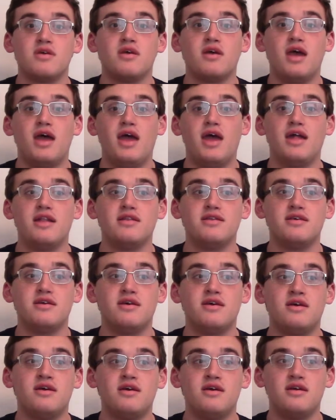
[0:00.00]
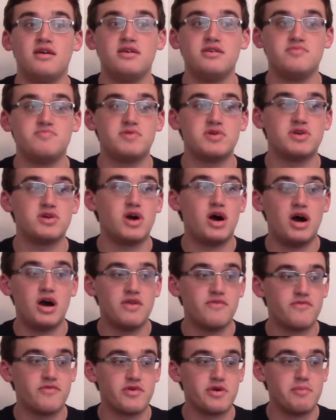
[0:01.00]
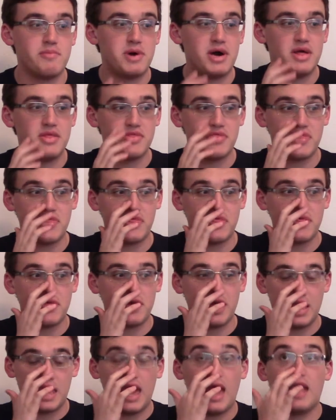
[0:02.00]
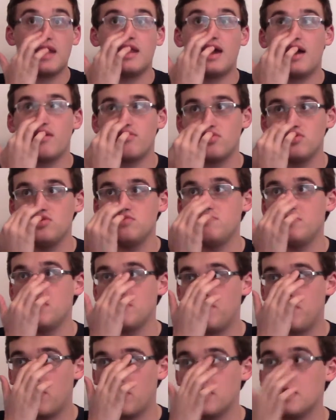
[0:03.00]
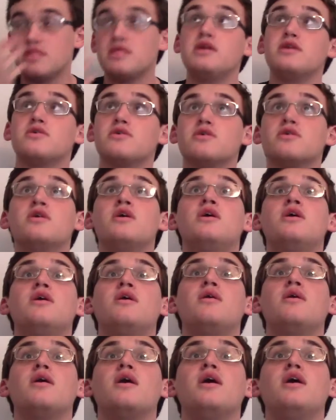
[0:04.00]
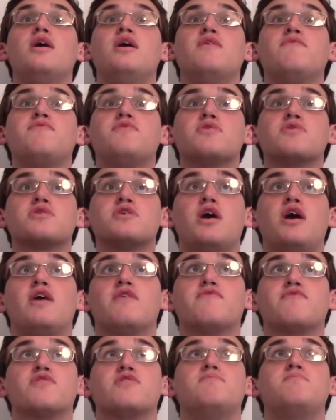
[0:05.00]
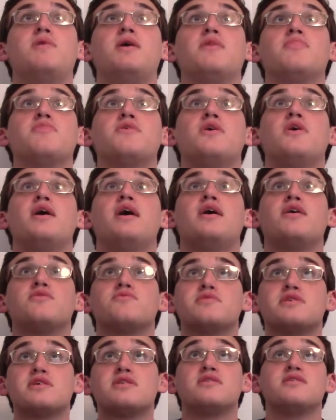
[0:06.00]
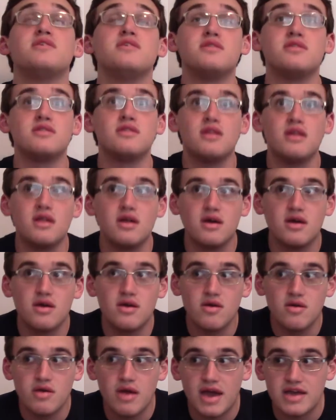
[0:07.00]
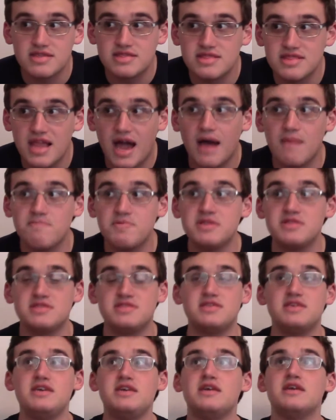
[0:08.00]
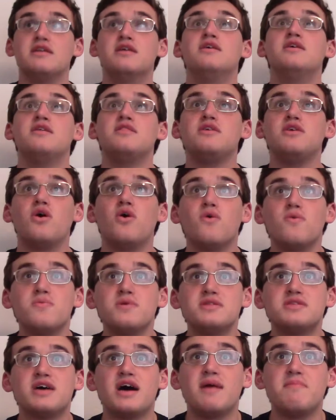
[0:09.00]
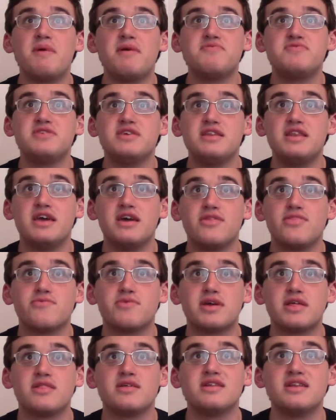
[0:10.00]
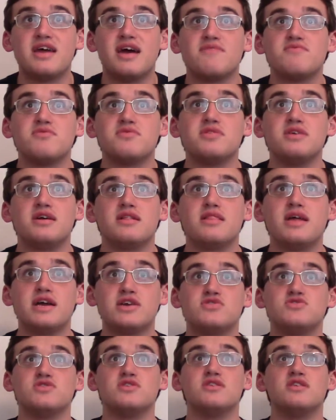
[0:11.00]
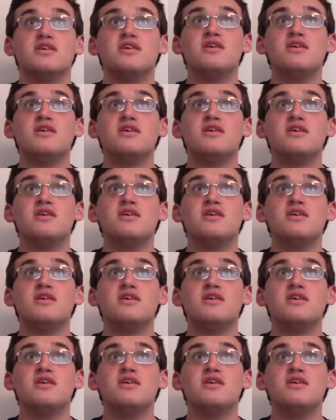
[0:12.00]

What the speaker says: And he's been gone for a month. Again, how can you be the party leader if you're gone for a month? Hillary Clinton has not been seen. The only time I've seen Hillary Clinton after the election